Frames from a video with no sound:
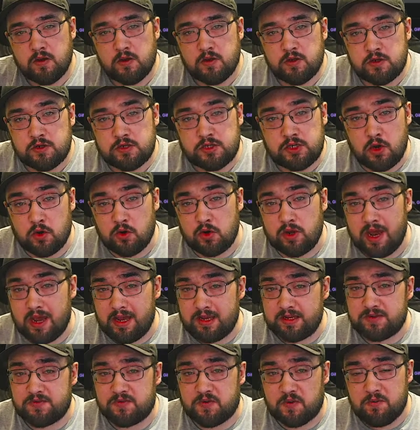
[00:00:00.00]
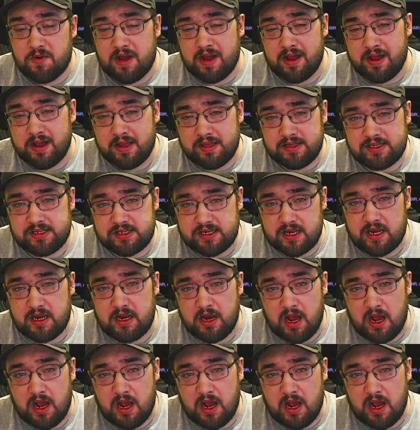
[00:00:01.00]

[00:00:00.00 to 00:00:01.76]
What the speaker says: So guys, for my headset,